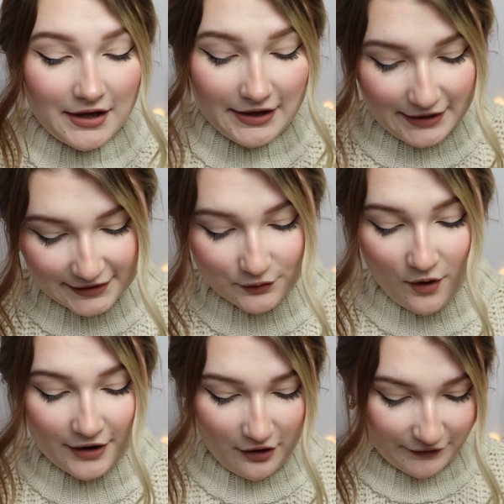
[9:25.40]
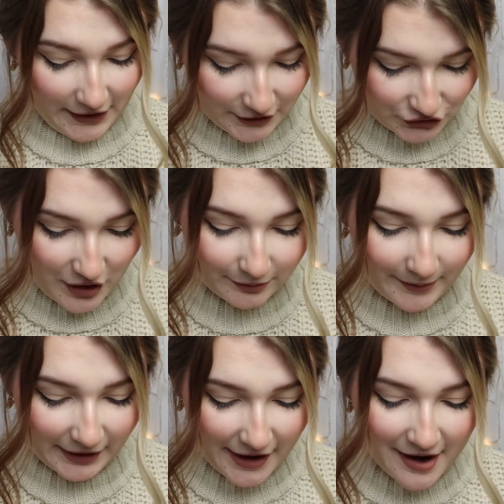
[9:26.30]
It is the one that I just dropped
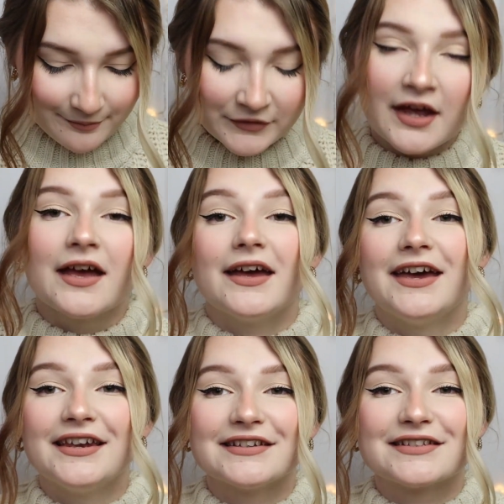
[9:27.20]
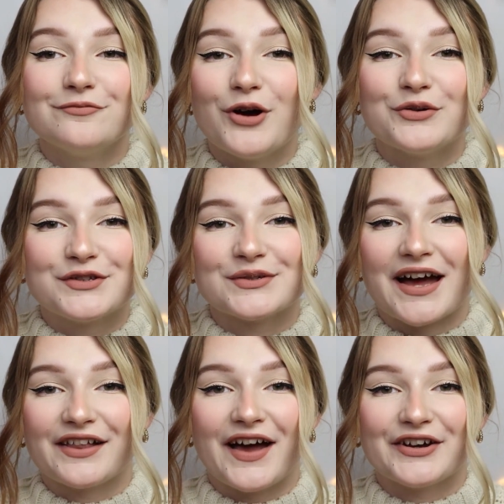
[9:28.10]
in my lap. It is the most used
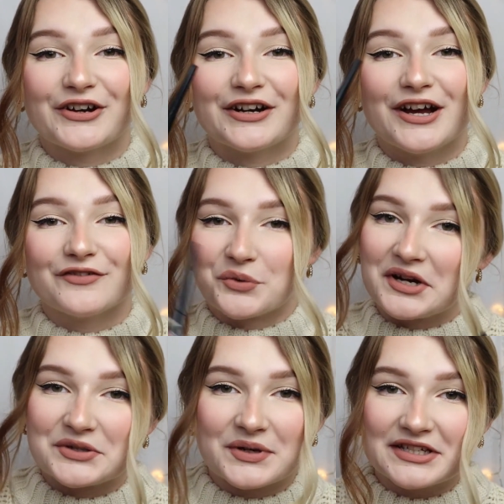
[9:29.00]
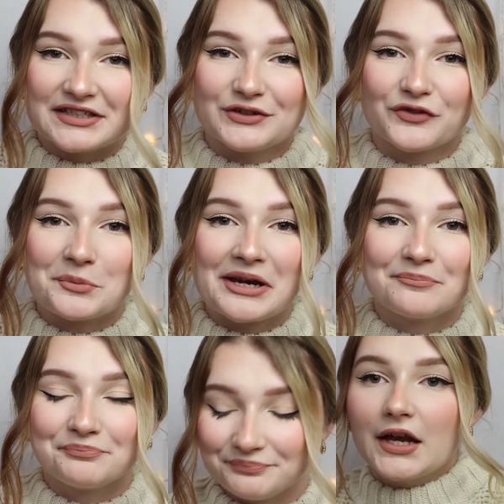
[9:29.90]
eyeliner of 2022 for
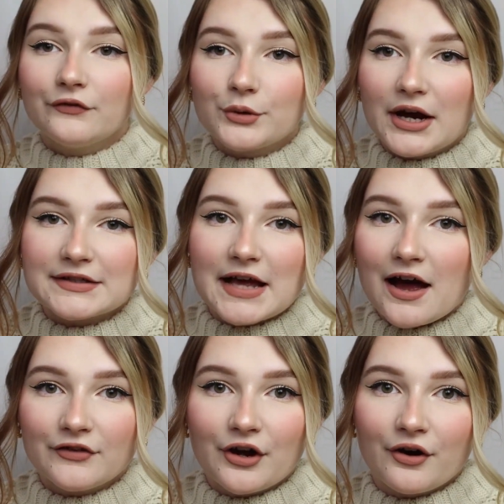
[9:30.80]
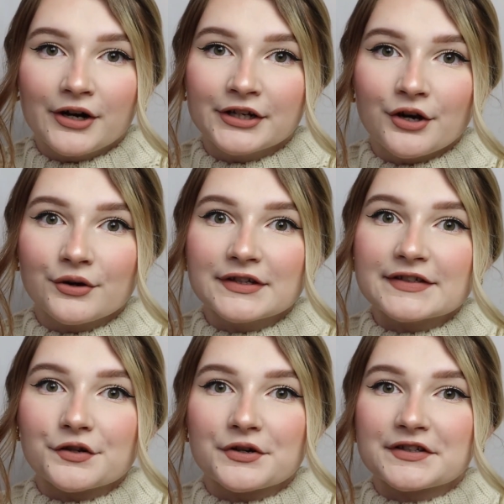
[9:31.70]
me. And if you guys haven't already
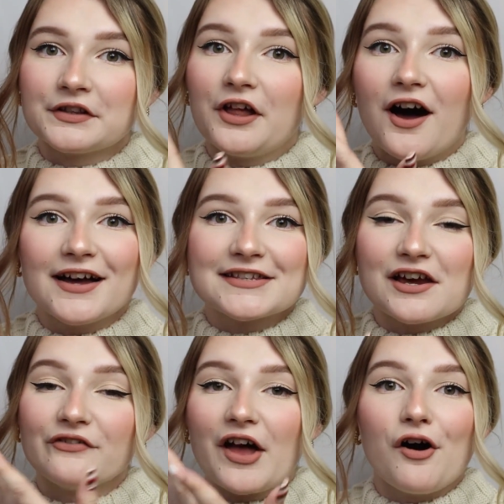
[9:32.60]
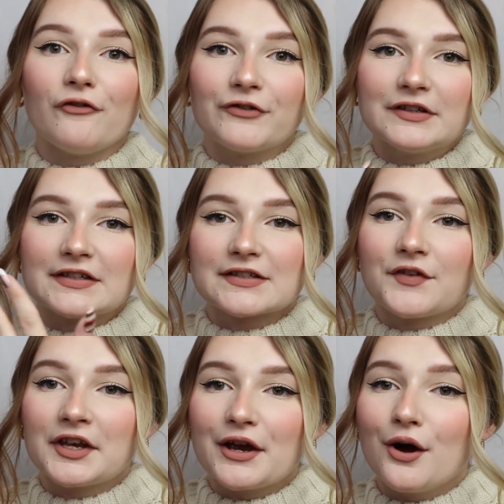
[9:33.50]
noticed, there is a lot of e.l.f. in this
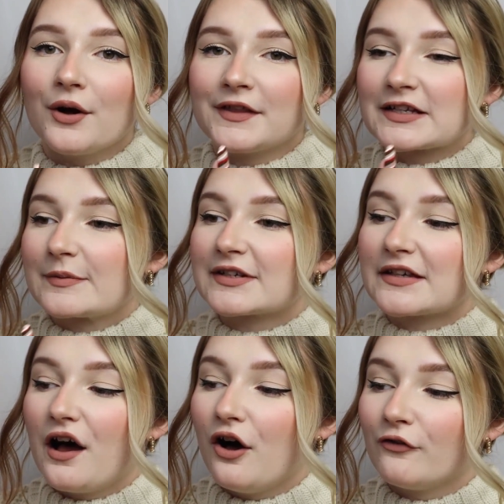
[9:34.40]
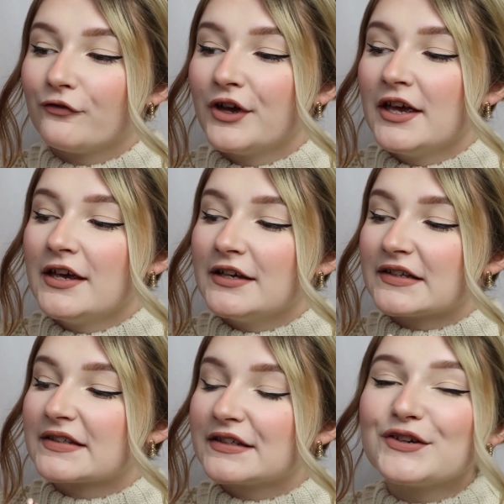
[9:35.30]
video, and that's because e.l.f.
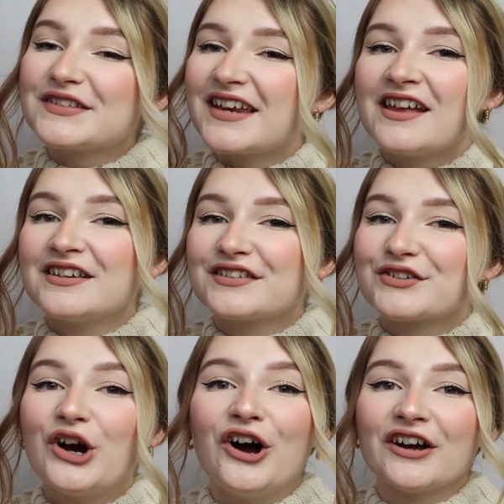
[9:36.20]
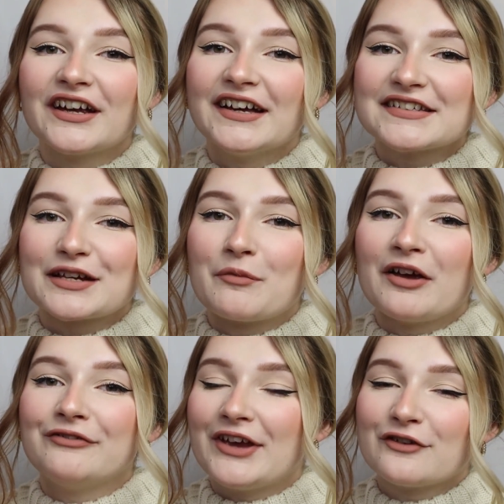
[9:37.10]
is still standing strong as like
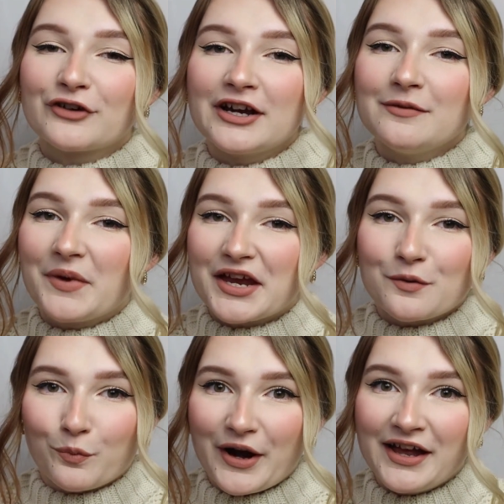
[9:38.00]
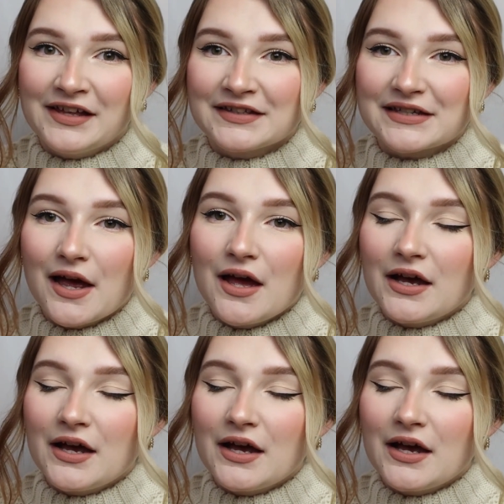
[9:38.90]
my favorite makeup brand.